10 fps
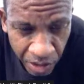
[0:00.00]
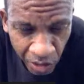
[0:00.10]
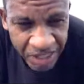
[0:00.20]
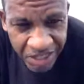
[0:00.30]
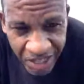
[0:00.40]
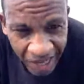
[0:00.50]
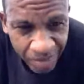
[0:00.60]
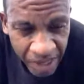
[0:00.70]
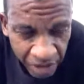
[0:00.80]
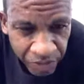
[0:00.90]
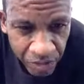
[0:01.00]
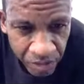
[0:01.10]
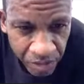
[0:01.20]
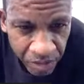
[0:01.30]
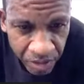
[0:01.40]
on the same level
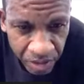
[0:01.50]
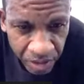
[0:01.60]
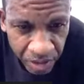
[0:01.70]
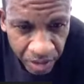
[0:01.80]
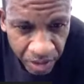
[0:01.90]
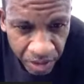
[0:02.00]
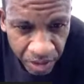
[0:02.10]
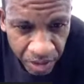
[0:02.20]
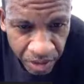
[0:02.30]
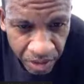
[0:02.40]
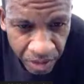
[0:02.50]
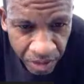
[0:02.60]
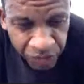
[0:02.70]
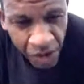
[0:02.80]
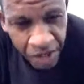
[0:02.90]

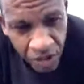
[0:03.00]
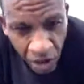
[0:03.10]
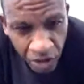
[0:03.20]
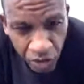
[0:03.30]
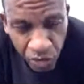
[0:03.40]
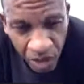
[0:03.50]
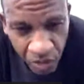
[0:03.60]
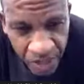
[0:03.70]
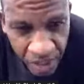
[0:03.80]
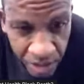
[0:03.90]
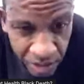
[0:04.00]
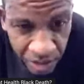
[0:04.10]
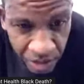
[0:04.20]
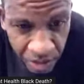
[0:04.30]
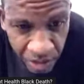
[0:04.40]
for our daughters who are queens.